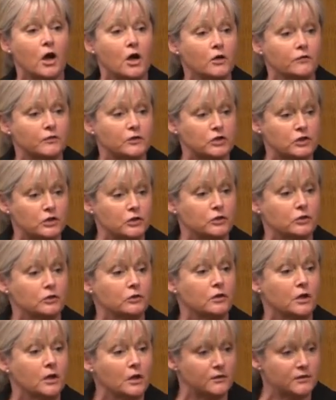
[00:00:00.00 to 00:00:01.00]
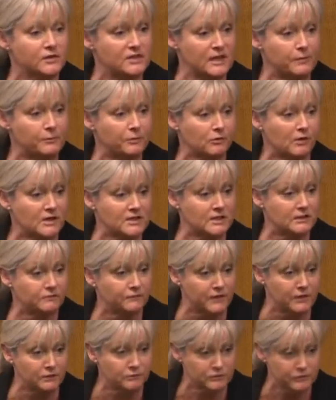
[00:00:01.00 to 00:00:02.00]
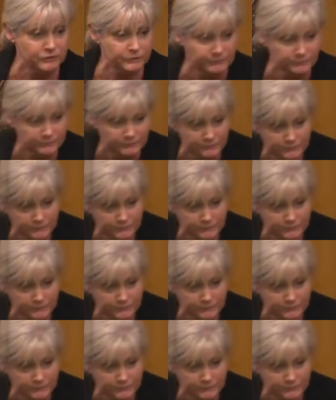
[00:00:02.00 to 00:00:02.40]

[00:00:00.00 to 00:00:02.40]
overturn the democratic vote.